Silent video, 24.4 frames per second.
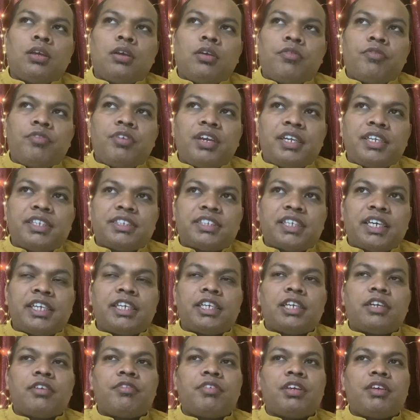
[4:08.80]
we are designed in
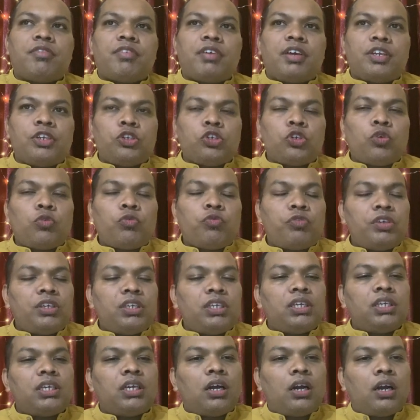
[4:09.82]
a way where
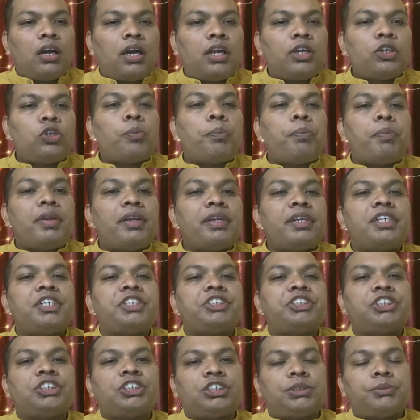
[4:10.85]
we are to build
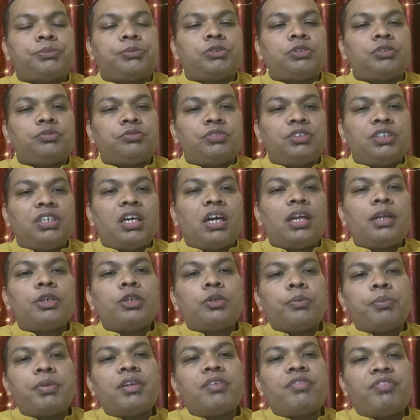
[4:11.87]
relationships, we are to
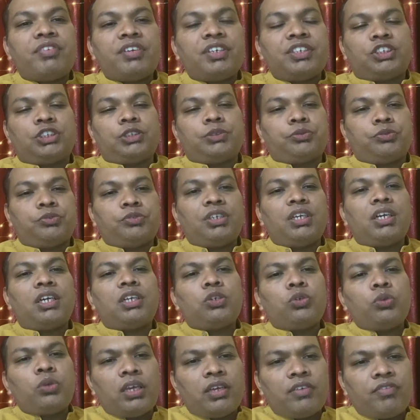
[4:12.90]
build friendships, we are
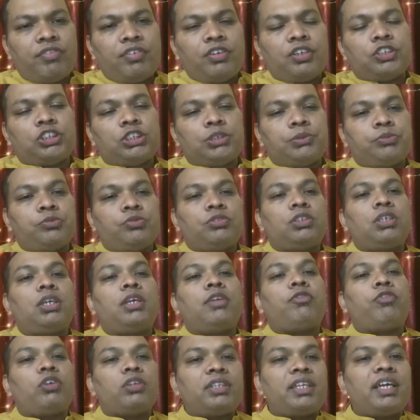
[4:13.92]
to have fellowship, and
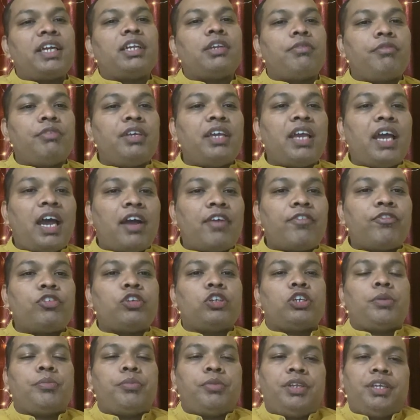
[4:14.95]
for that we have to
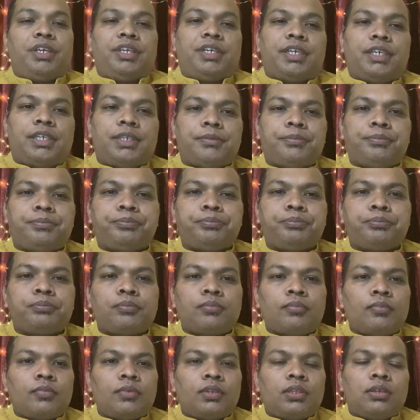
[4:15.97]
communicate.
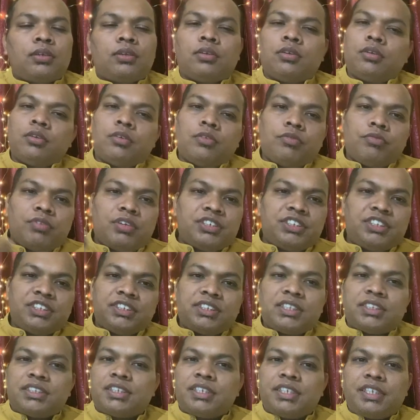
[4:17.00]
When
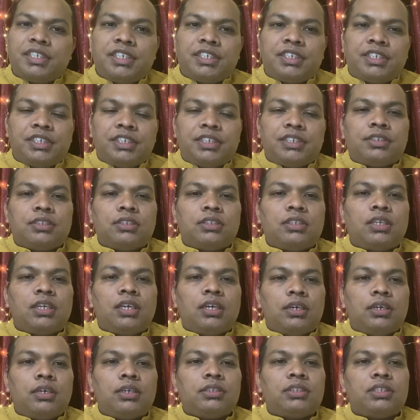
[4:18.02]
Jesus created the
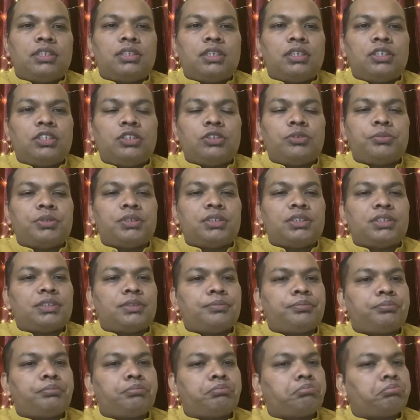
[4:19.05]
earth and the humans,
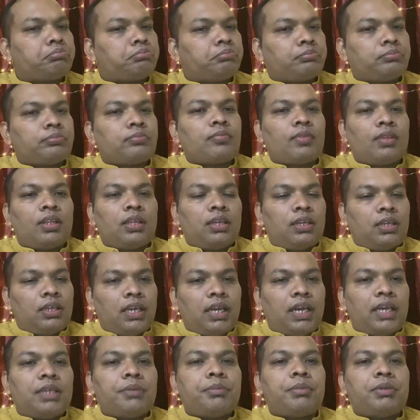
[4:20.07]

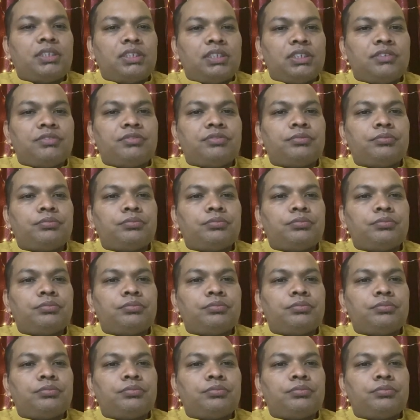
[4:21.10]
Adam and Eve,